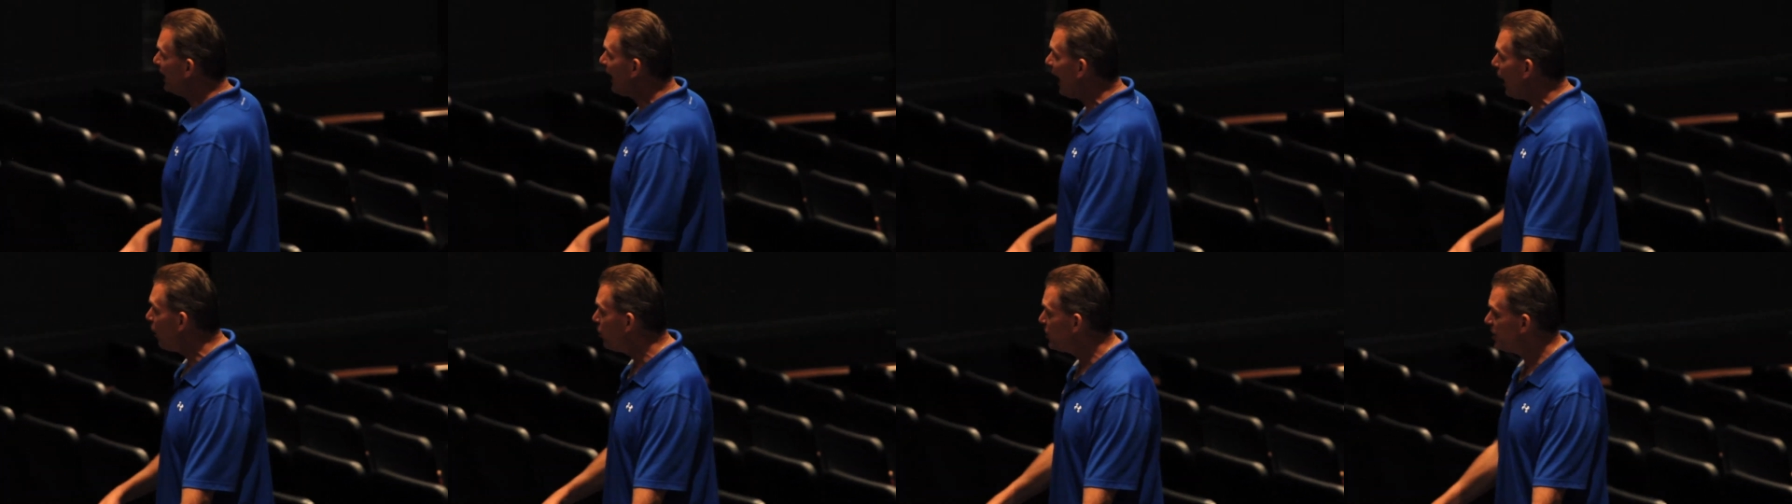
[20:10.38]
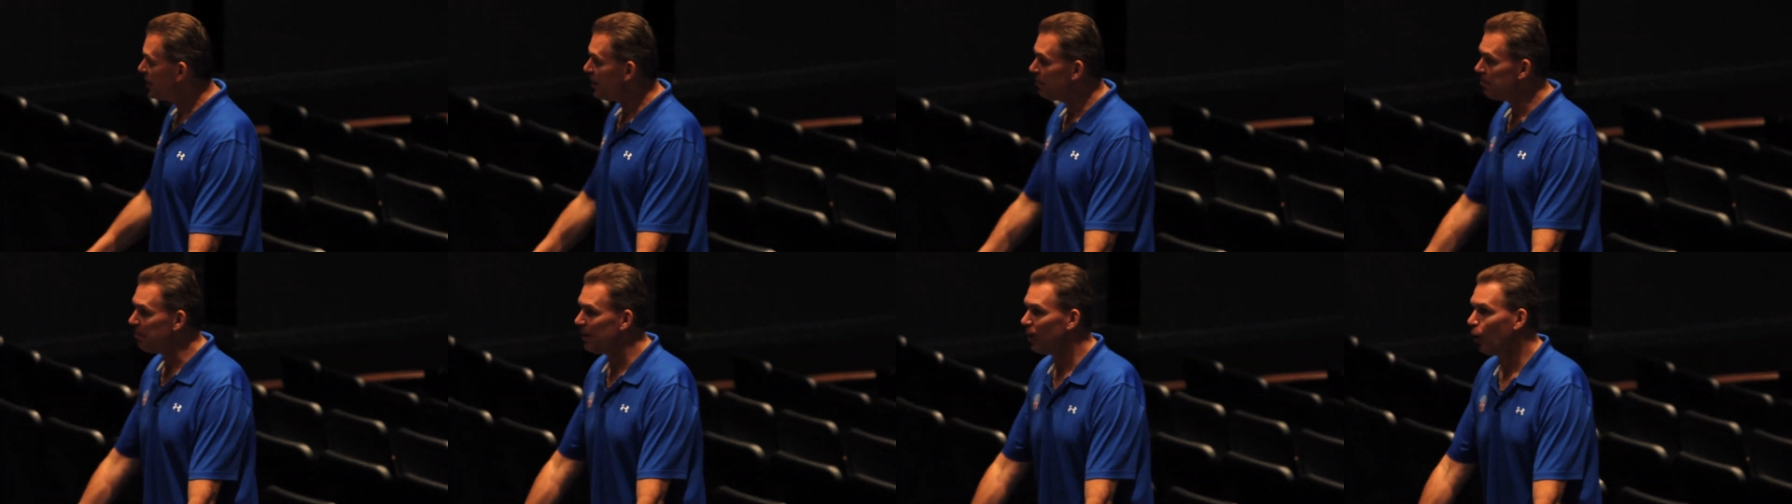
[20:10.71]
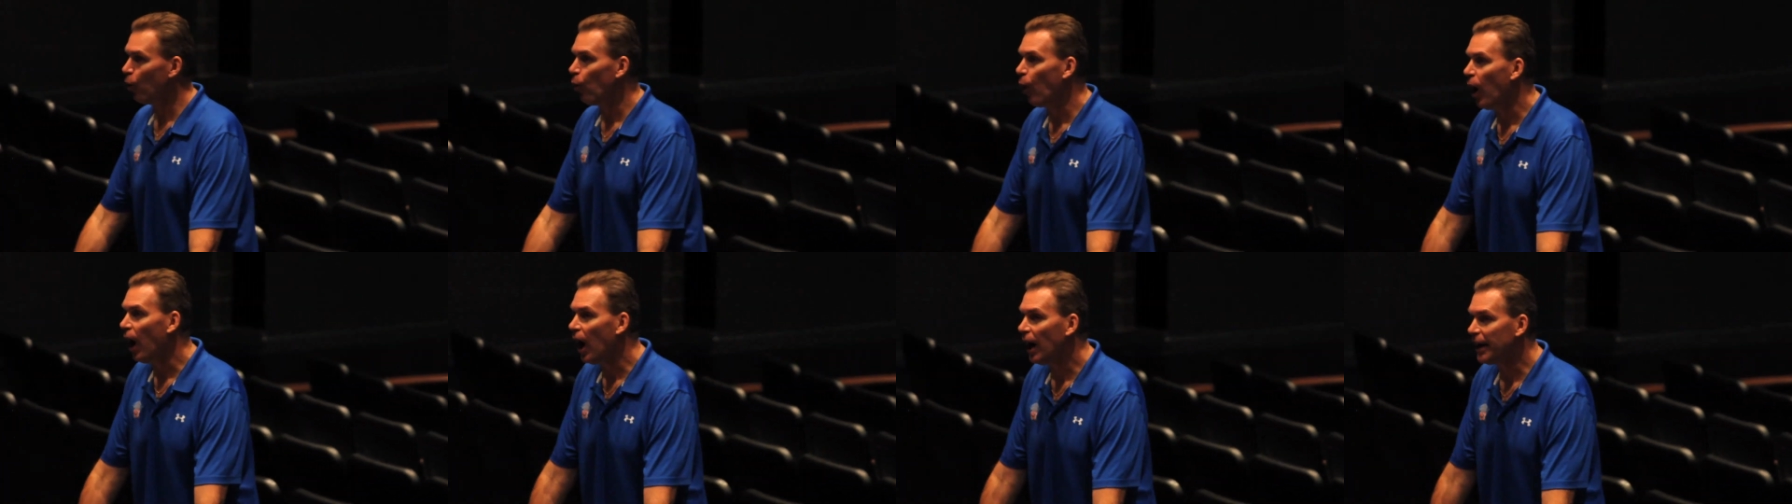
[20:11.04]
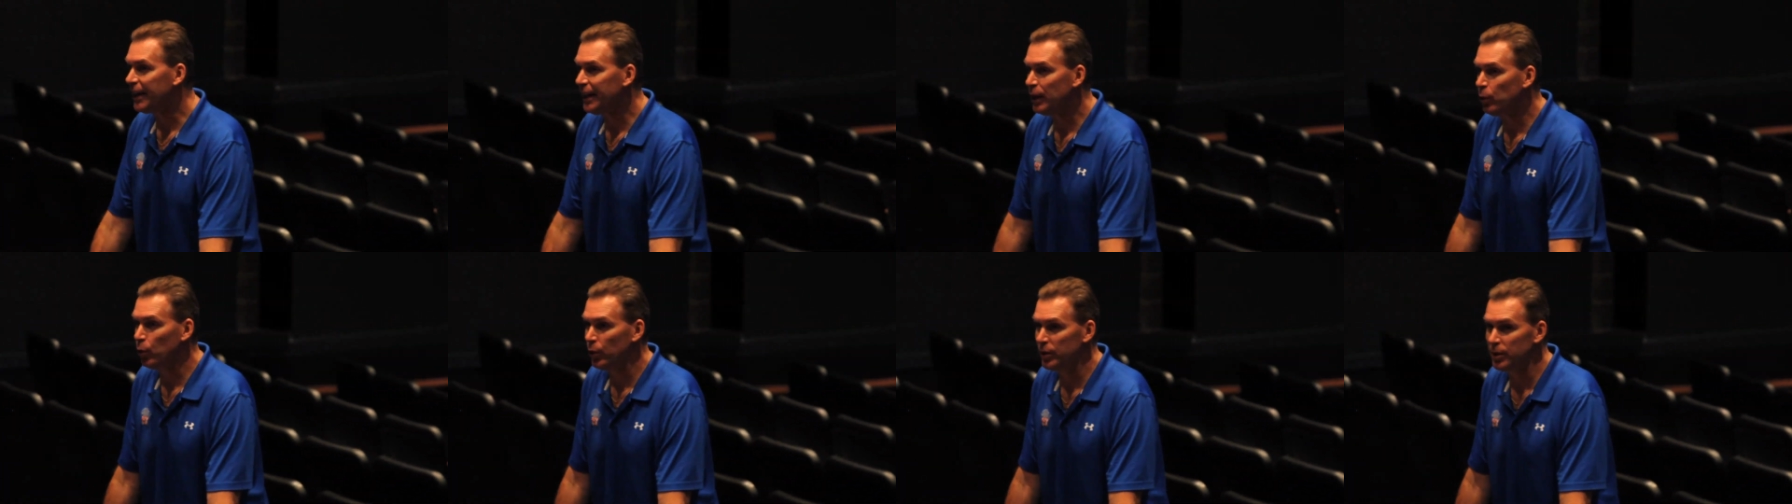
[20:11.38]
I was in
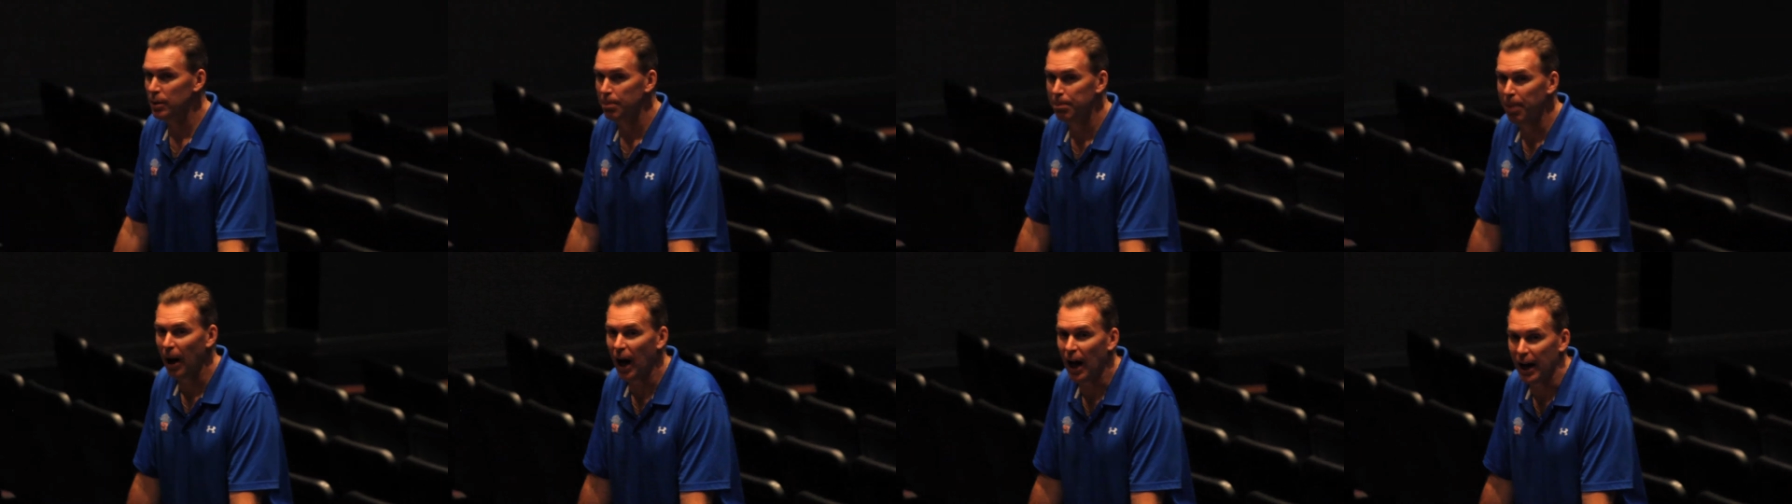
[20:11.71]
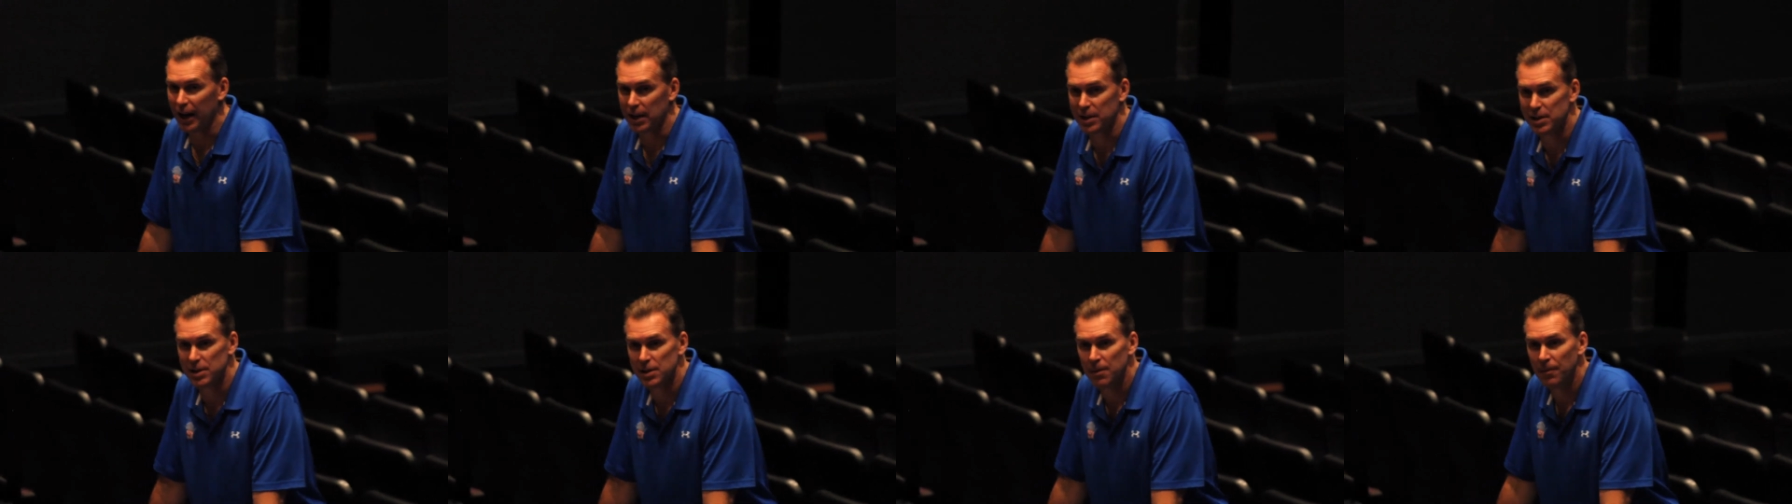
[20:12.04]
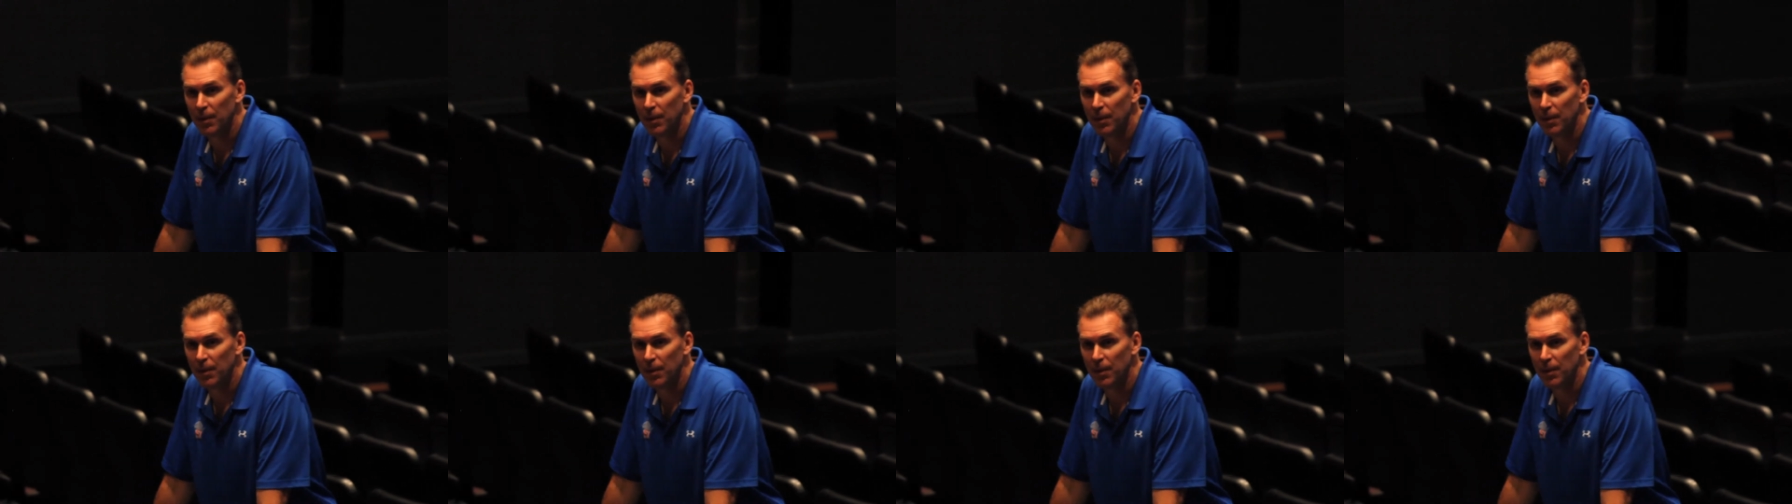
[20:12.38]
Milwaukee with the Bucks,